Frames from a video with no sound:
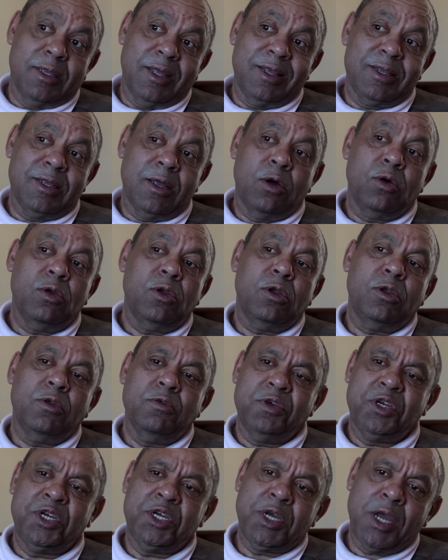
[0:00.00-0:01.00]
There's a whole
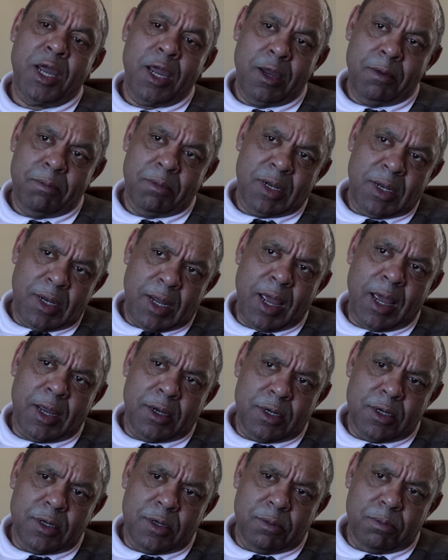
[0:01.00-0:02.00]
lot of shame
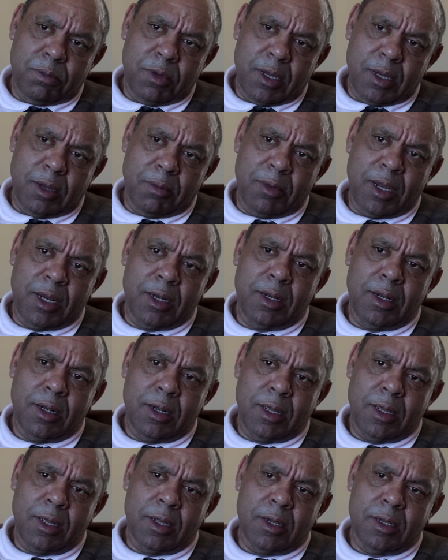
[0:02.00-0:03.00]
attached to being
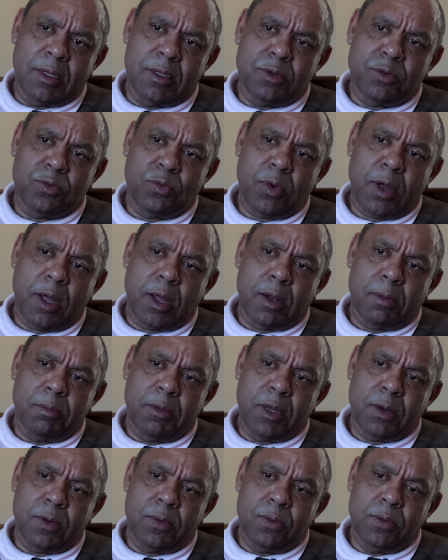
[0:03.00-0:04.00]
mentally ill as well,
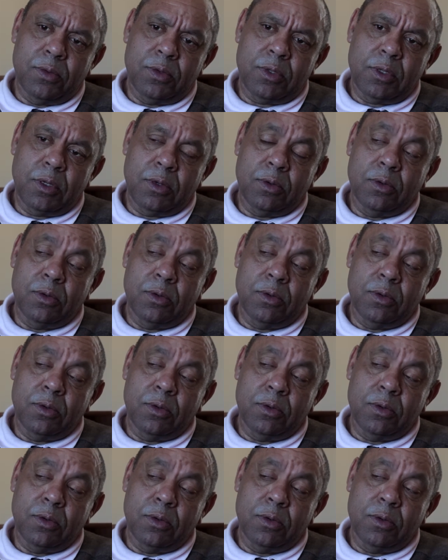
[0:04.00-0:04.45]
because